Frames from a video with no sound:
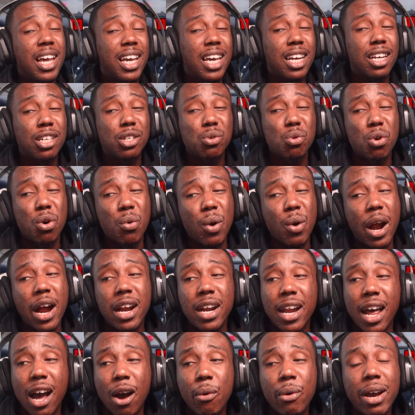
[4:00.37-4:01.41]
and get into it right
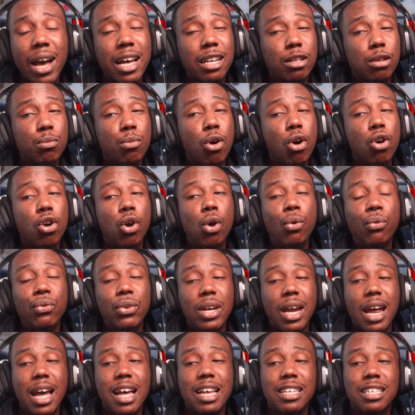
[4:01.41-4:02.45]
now. We got some more
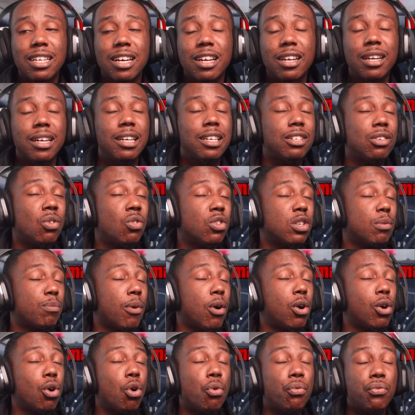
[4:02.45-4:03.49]
goofy ass young niggas doing some
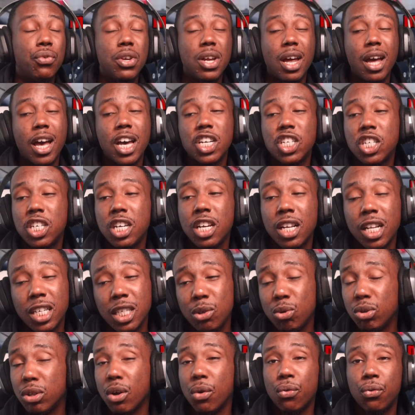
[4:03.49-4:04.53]
more goofy ass shit. Let's see
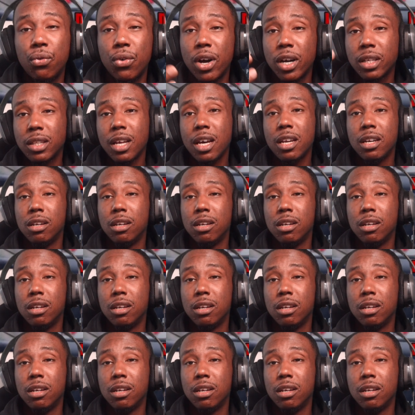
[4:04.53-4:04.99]
what the f they